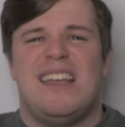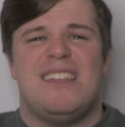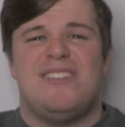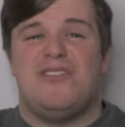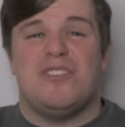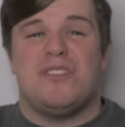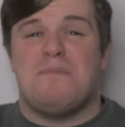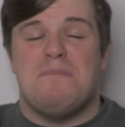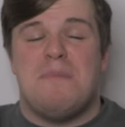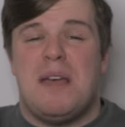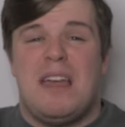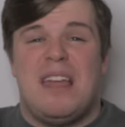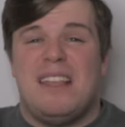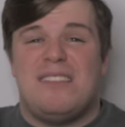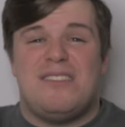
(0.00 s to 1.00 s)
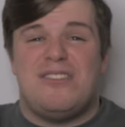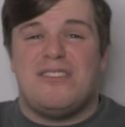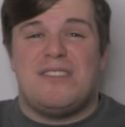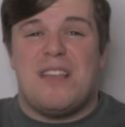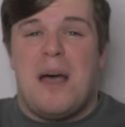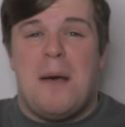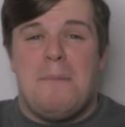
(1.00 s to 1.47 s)
is just it's
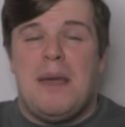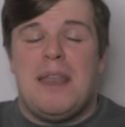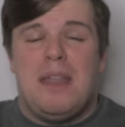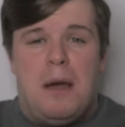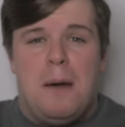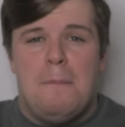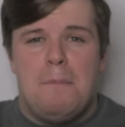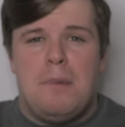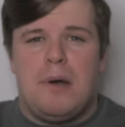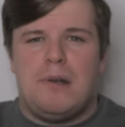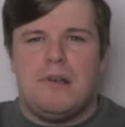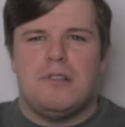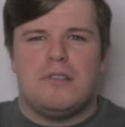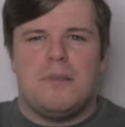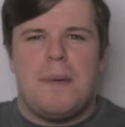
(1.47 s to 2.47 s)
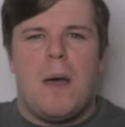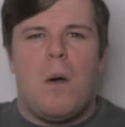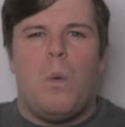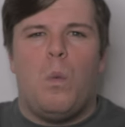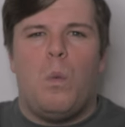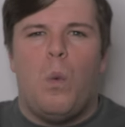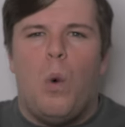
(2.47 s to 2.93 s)
just a mini humbucker. It's a bit
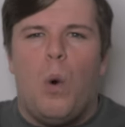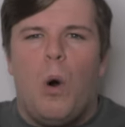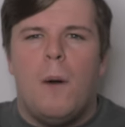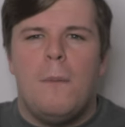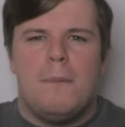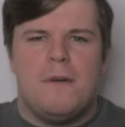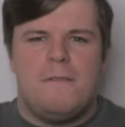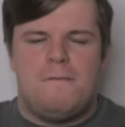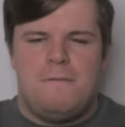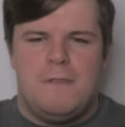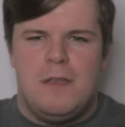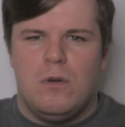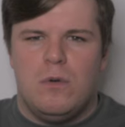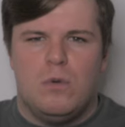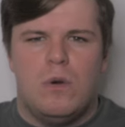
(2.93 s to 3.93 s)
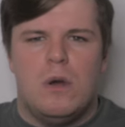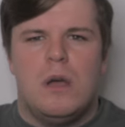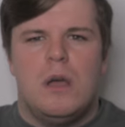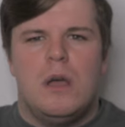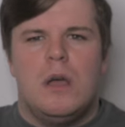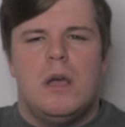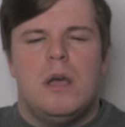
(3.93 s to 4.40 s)
warmer feel.
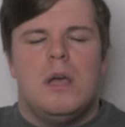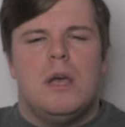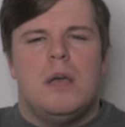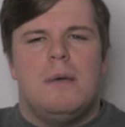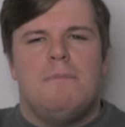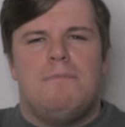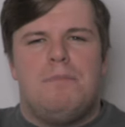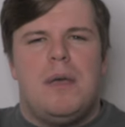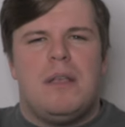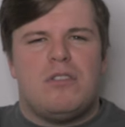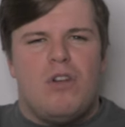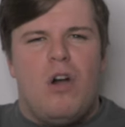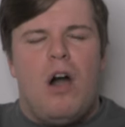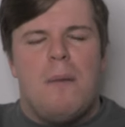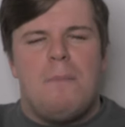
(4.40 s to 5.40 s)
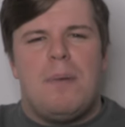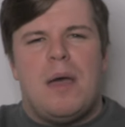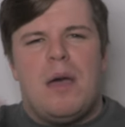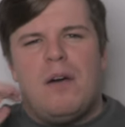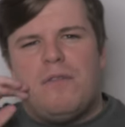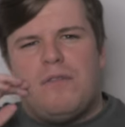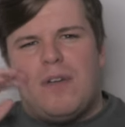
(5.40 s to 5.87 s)
It's got a
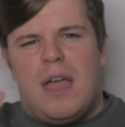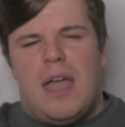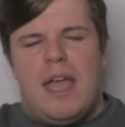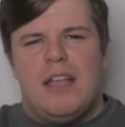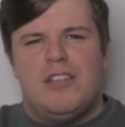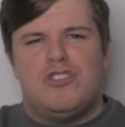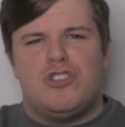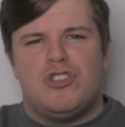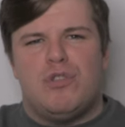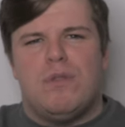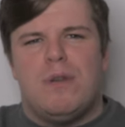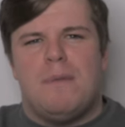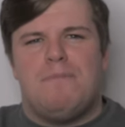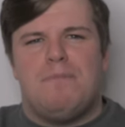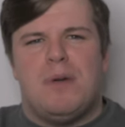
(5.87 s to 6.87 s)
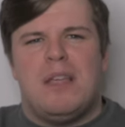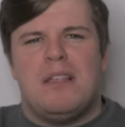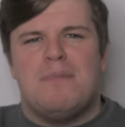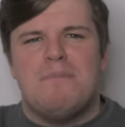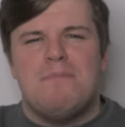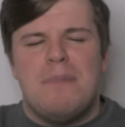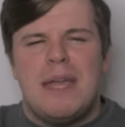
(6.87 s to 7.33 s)
bit of edge to it, but
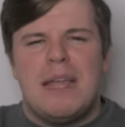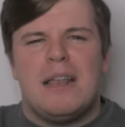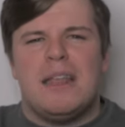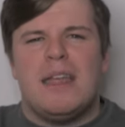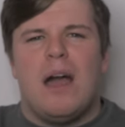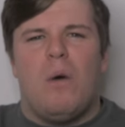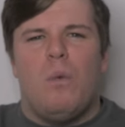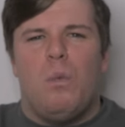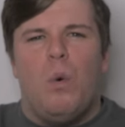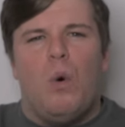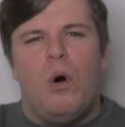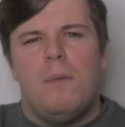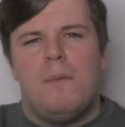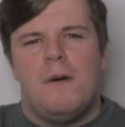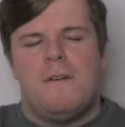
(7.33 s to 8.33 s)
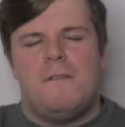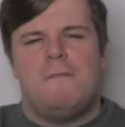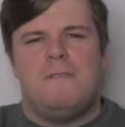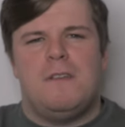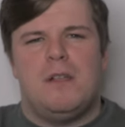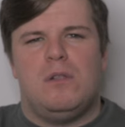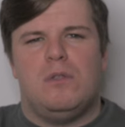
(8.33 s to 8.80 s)
it's mainly a warmer
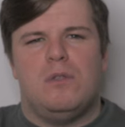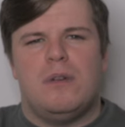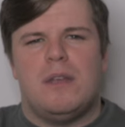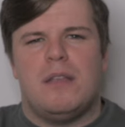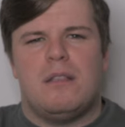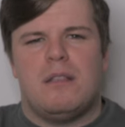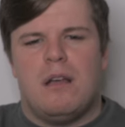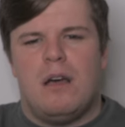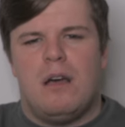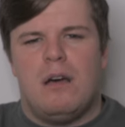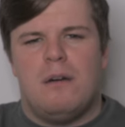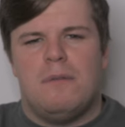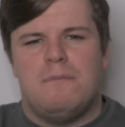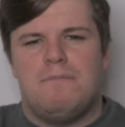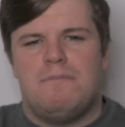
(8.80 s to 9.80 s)
feel guitar